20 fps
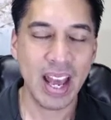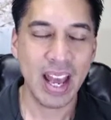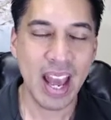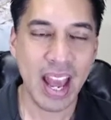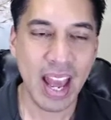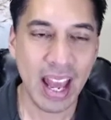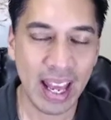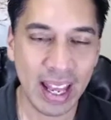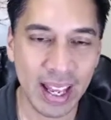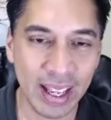
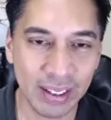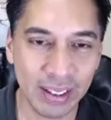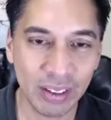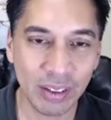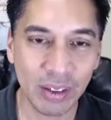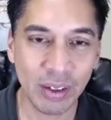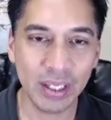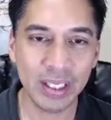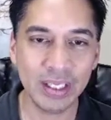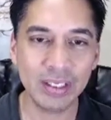And go ahead
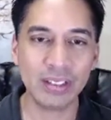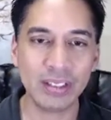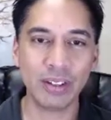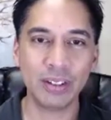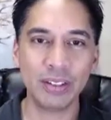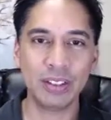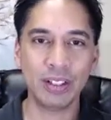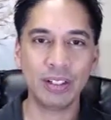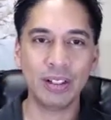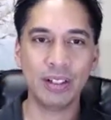and start to
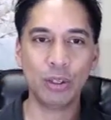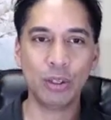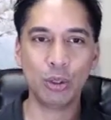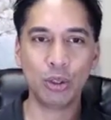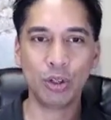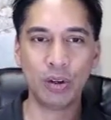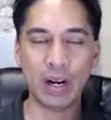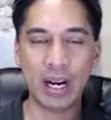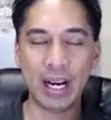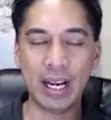close your
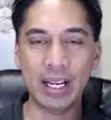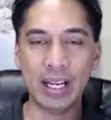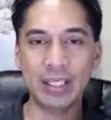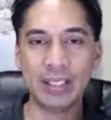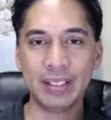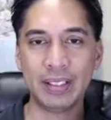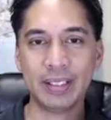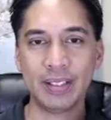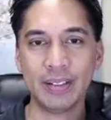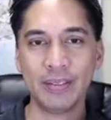eyes.
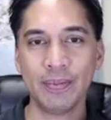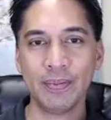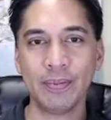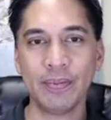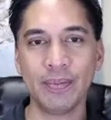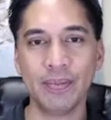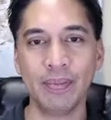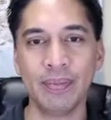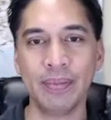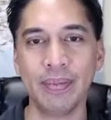
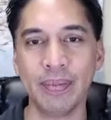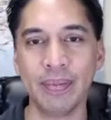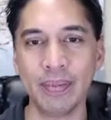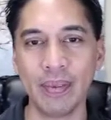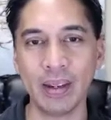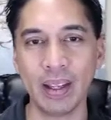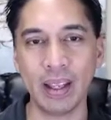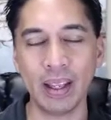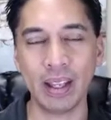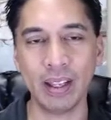
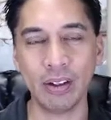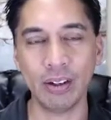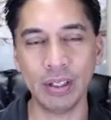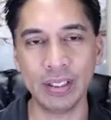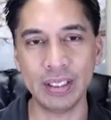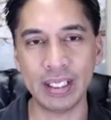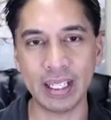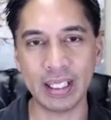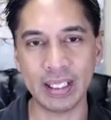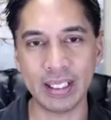And go ahead and take
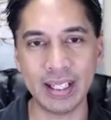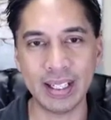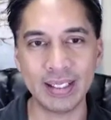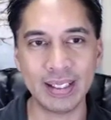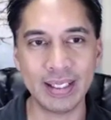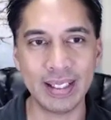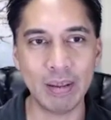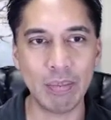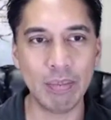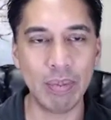a nice
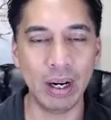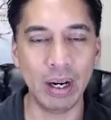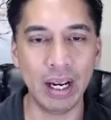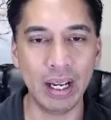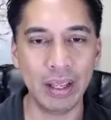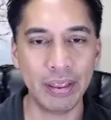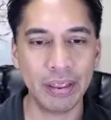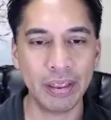deep breath.